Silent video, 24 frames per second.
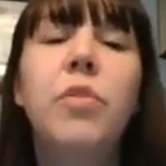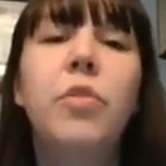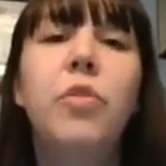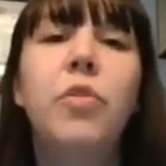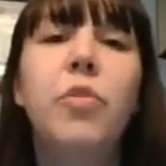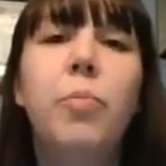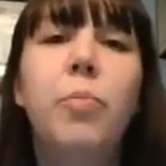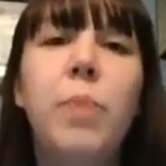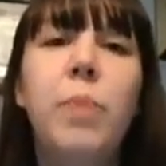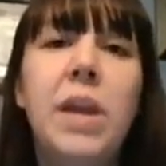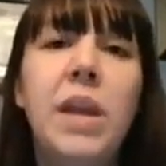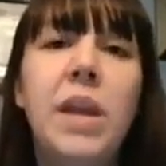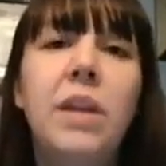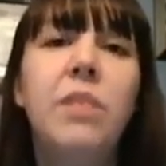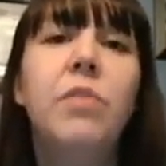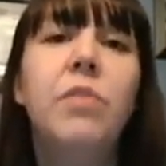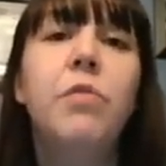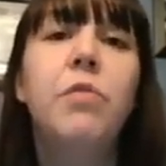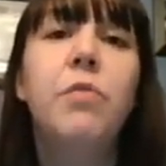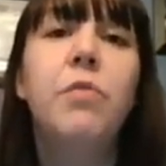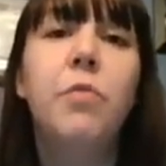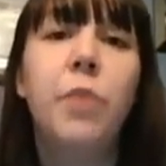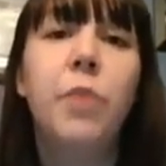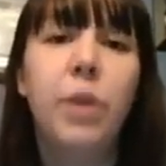So speed
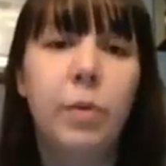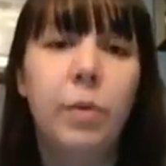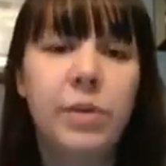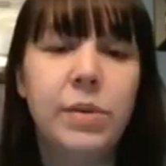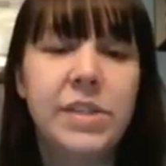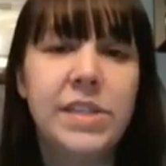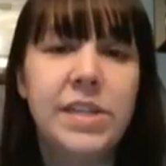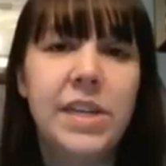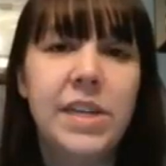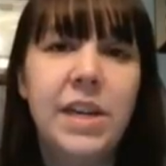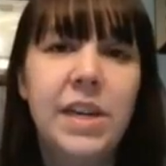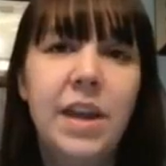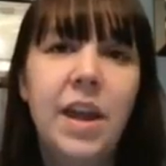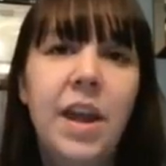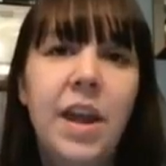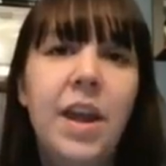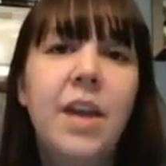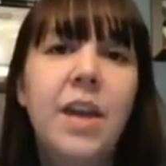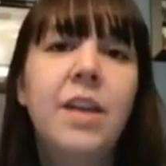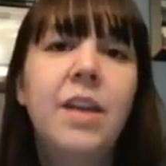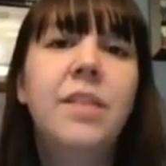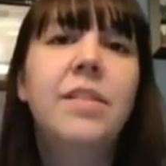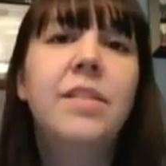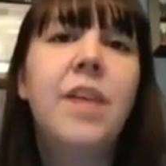is frequency
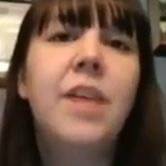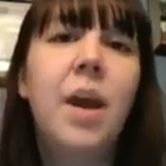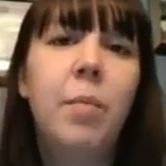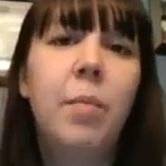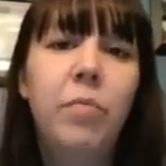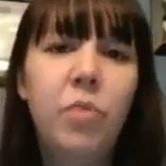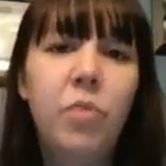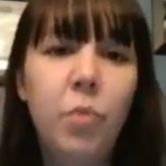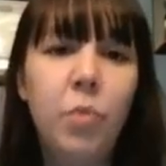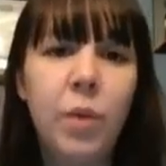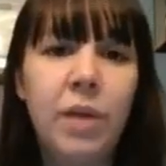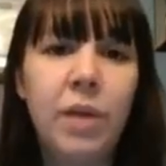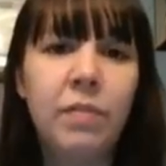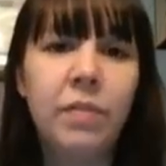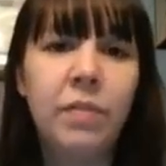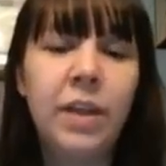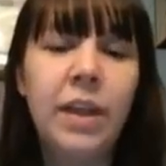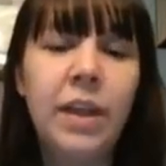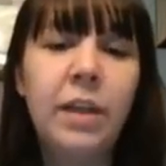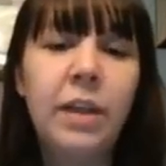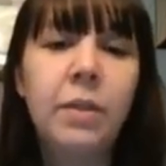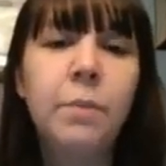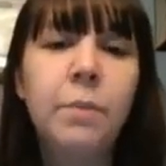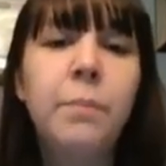times the
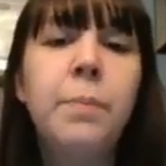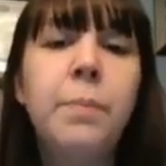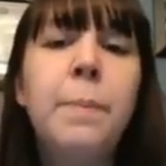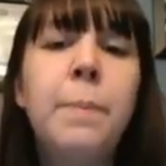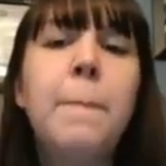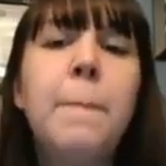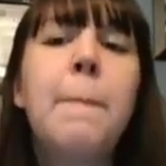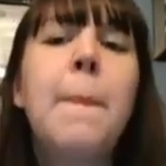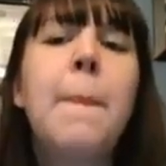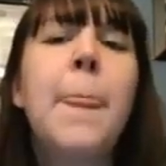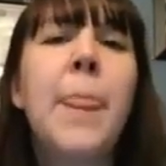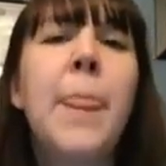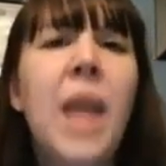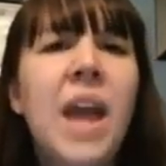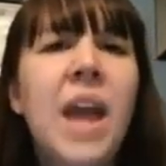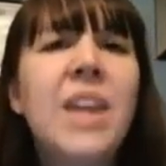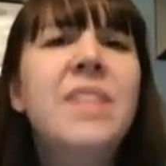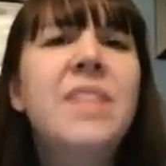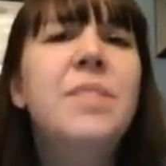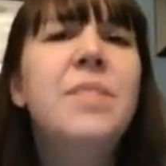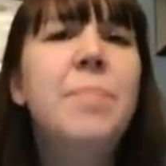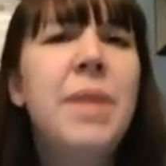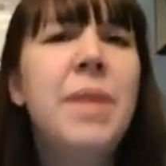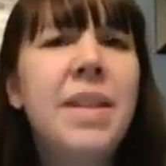wavelength.
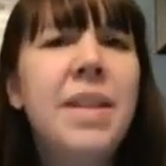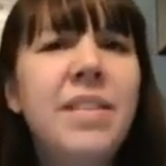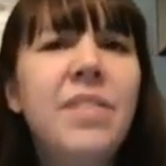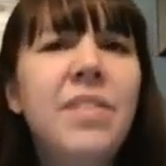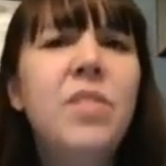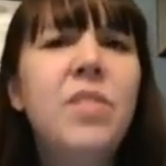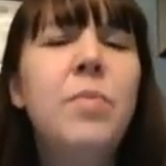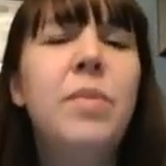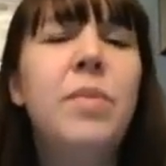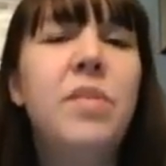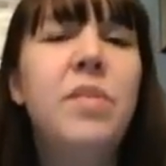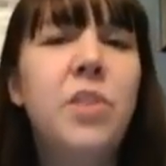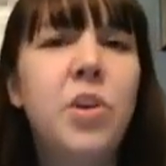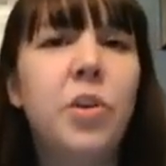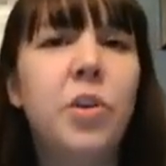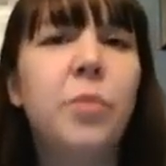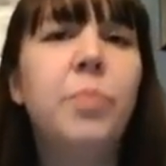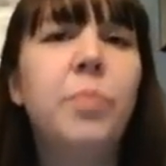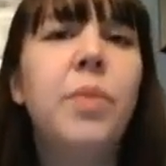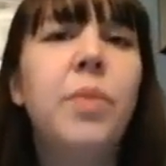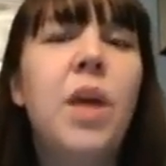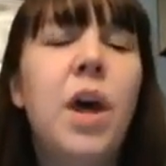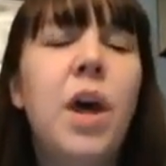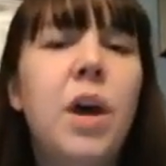And it depends on the
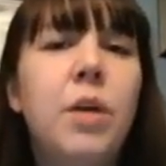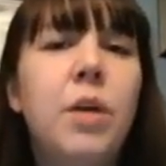material.